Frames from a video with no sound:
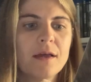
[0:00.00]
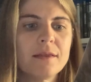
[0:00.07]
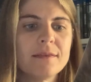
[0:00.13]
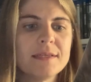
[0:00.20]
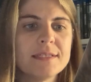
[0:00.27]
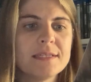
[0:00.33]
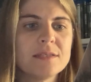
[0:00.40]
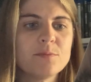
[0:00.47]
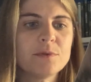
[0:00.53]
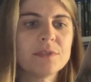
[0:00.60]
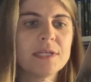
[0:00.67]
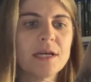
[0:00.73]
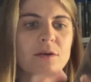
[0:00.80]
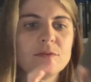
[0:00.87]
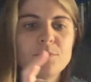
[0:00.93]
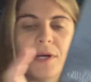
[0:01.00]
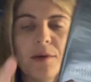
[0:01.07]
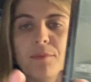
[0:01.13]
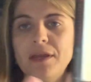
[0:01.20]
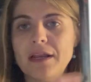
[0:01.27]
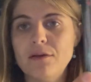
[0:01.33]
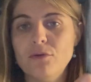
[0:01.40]
this is put out by
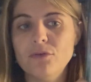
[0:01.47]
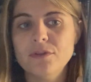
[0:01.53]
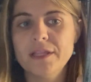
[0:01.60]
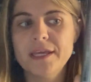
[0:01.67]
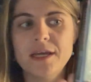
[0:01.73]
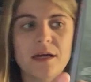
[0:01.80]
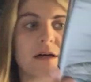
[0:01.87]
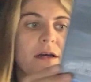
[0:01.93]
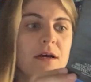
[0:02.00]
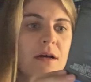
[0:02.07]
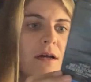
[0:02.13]
Magnolia